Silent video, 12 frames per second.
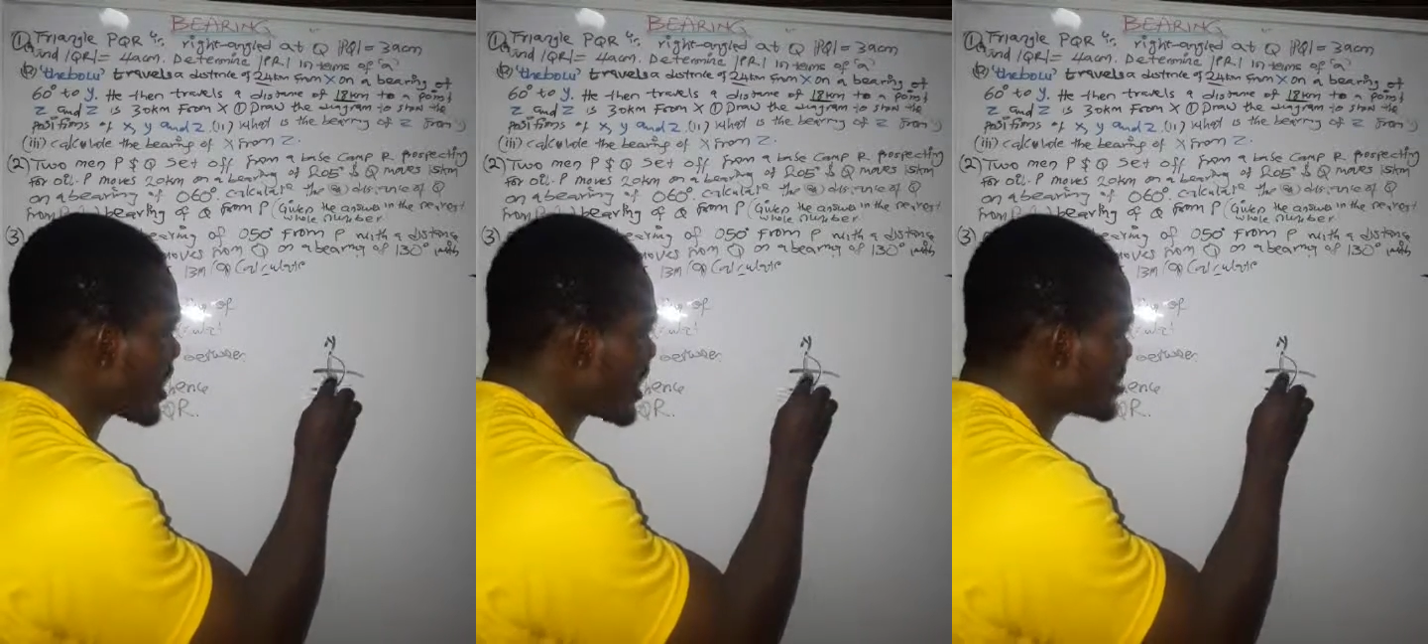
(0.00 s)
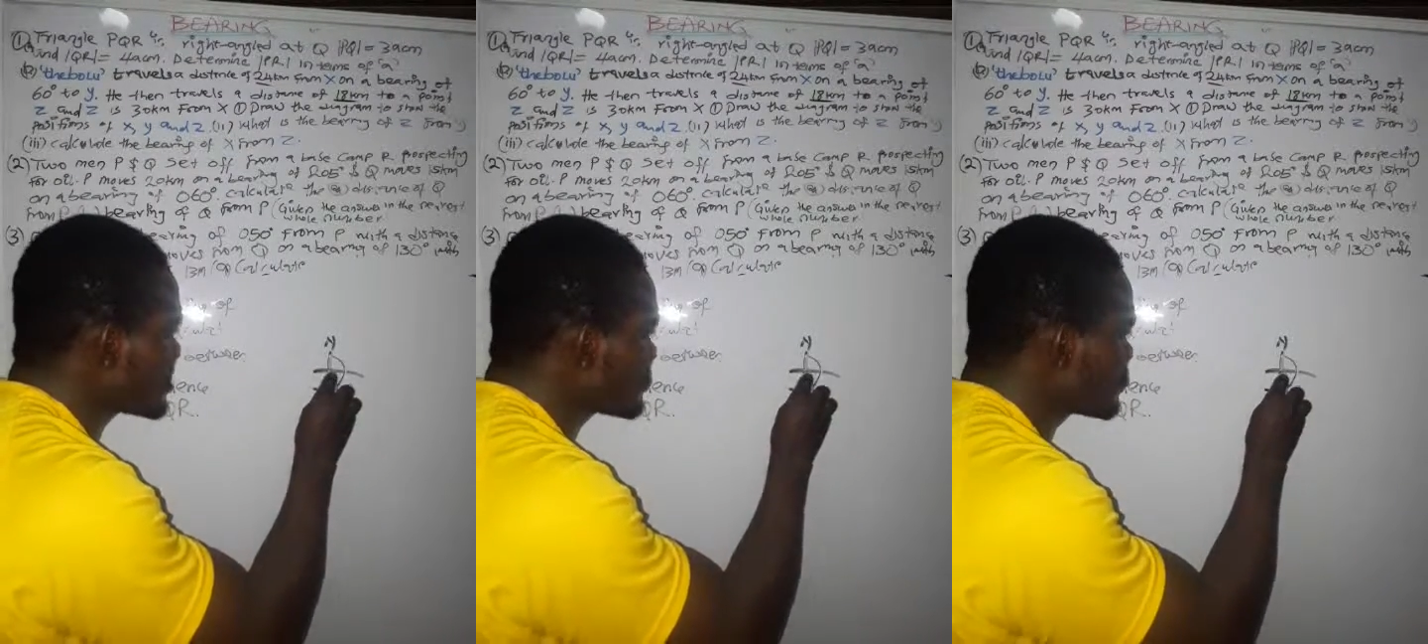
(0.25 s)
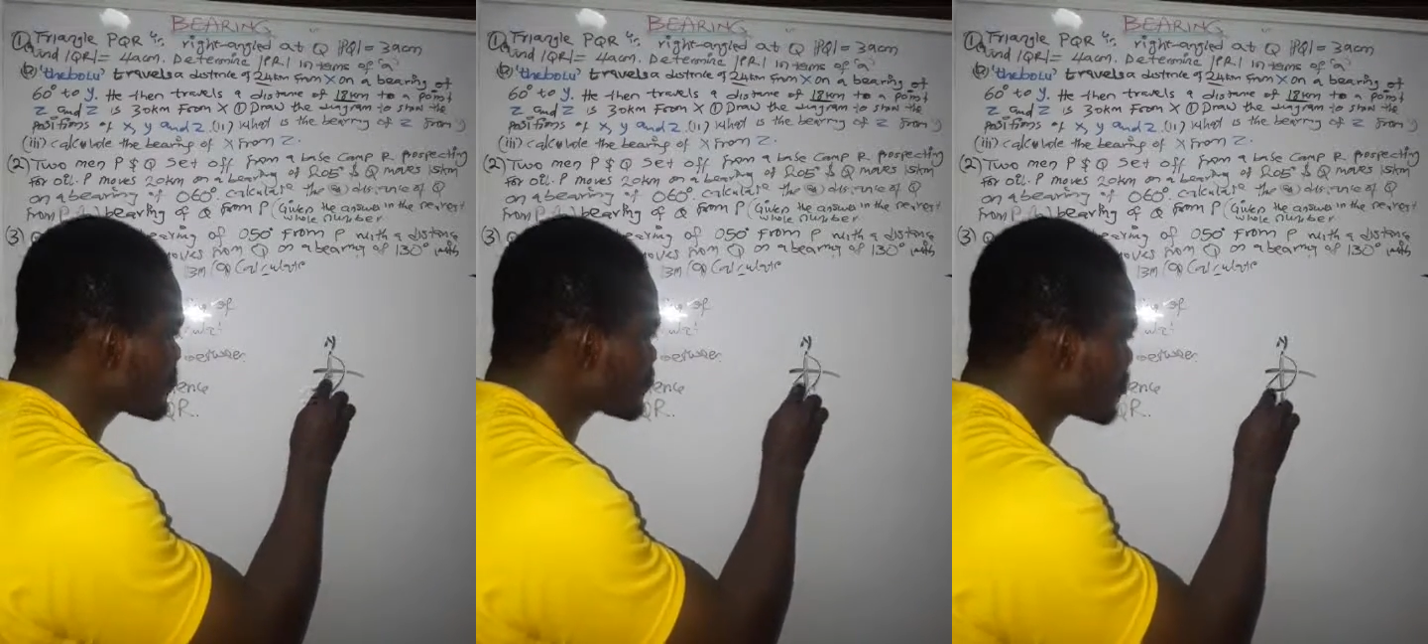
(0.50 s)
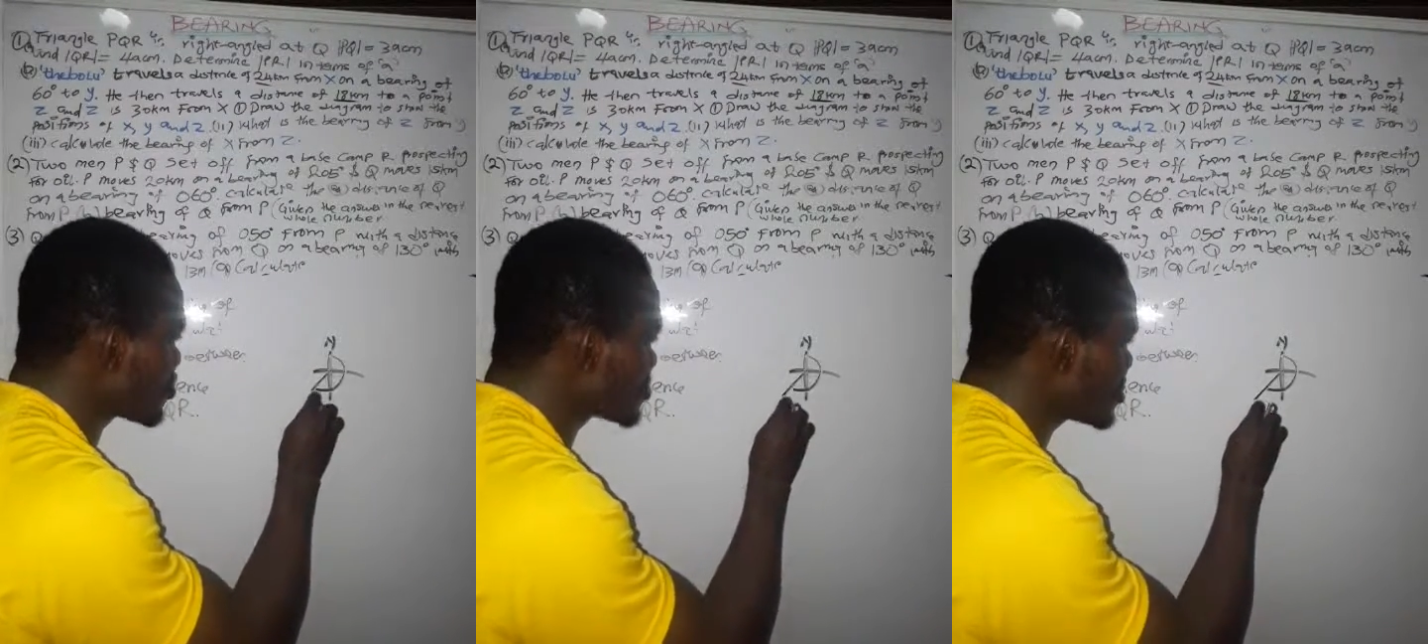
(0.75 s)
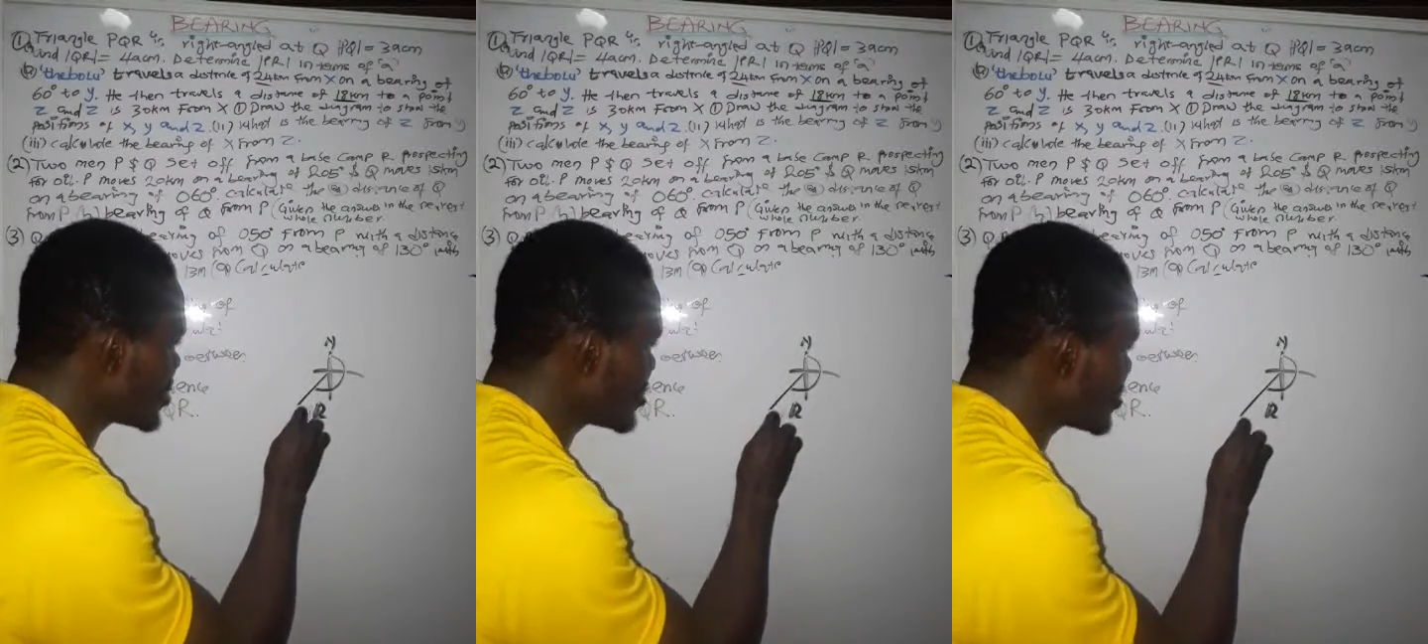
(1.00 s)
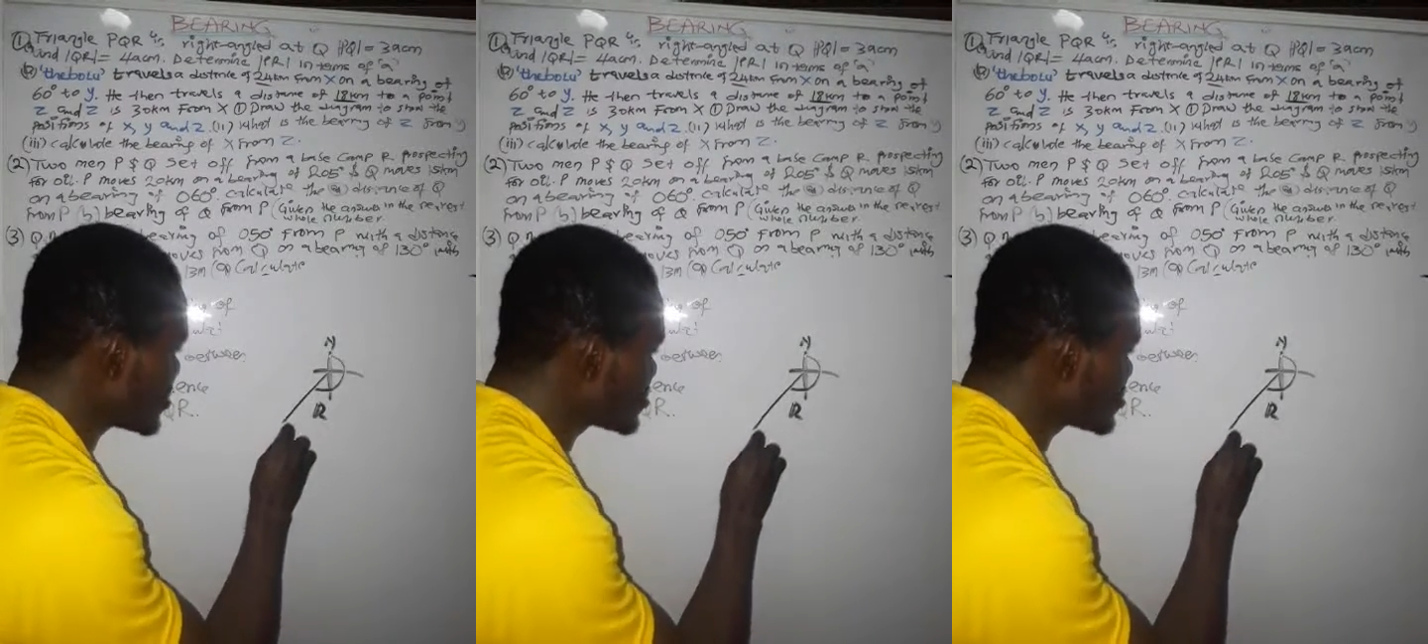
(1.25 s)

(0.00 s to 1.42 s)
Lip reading: And it moves what? A